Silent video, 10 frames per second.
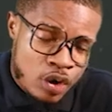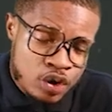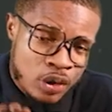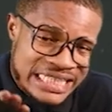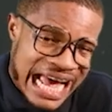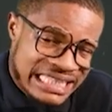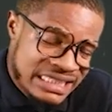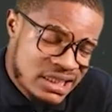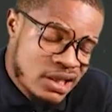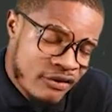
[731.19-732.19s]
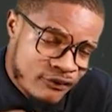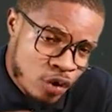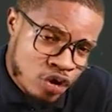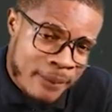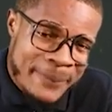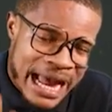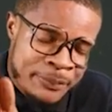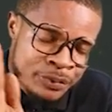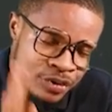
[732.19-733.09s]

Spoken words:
Or your daddy's phone number.